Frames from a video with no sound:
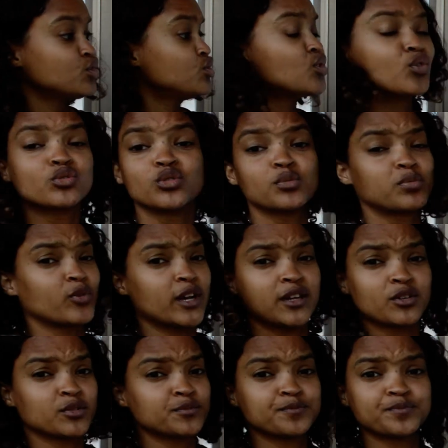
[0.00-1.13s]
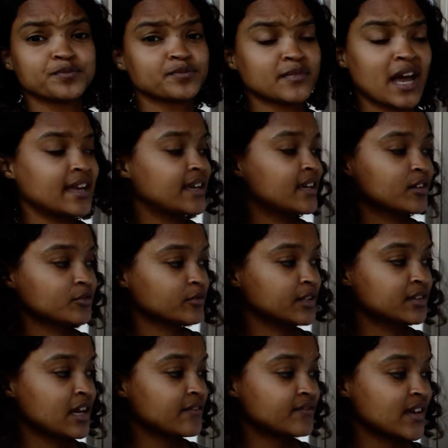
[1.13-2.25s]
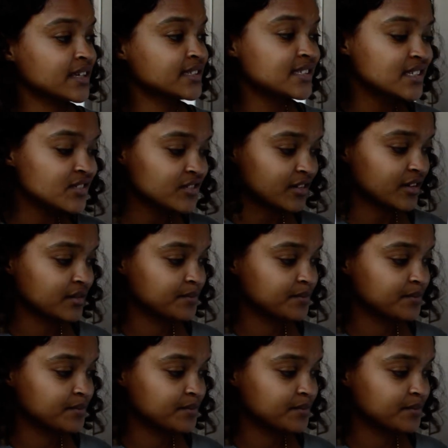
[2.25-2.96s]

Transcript: Yo no puedo, I can't run that fast either.